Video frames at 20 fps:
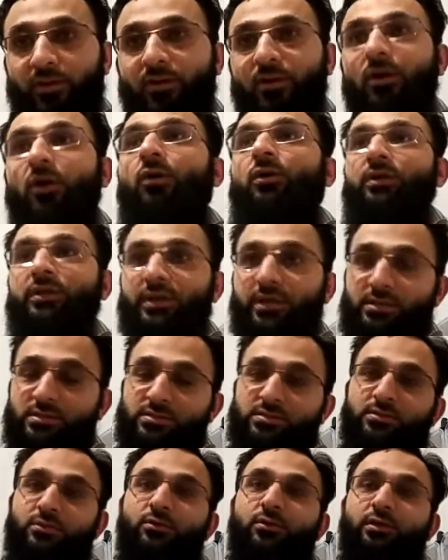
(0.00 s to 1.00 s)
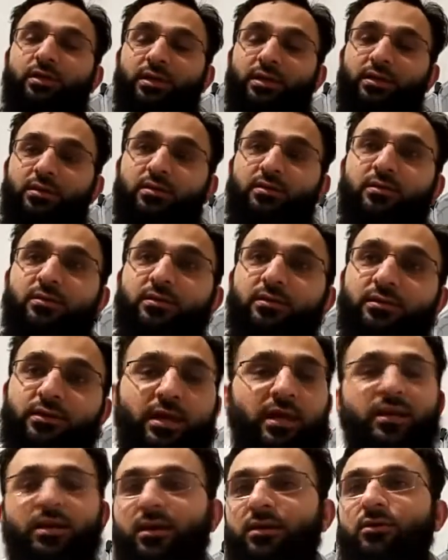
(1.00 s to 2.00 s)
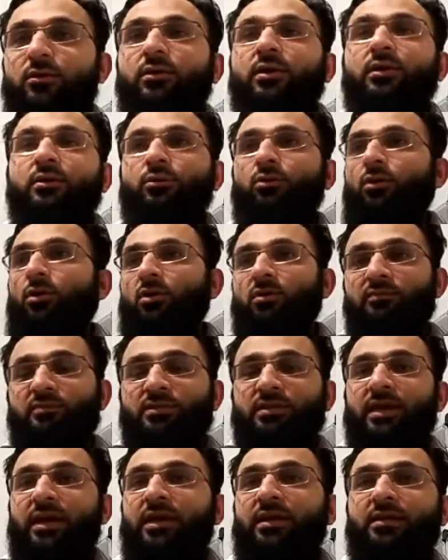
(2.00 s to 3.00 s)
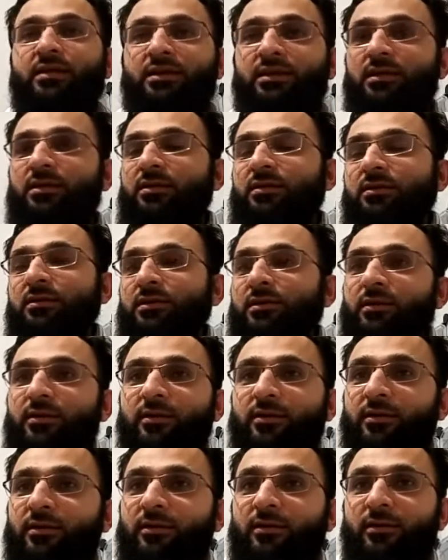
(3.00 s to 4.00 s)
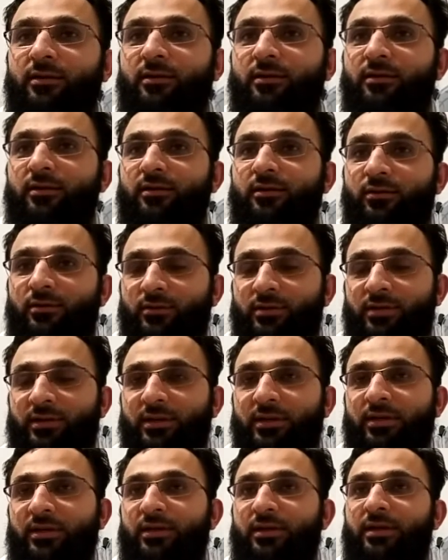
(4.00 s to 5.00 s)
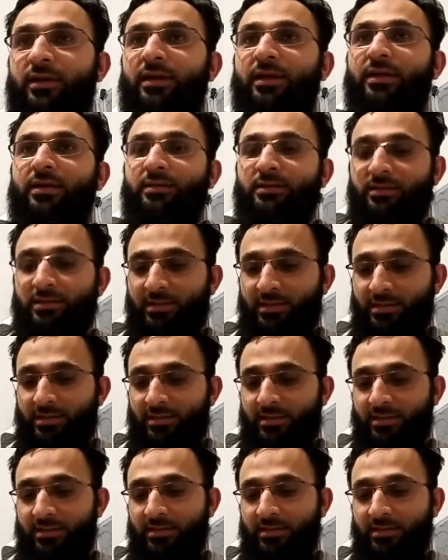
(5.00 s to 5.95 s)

Oh yes, okay. Yeah, yeah, you can go on with Andy. Okay, Andy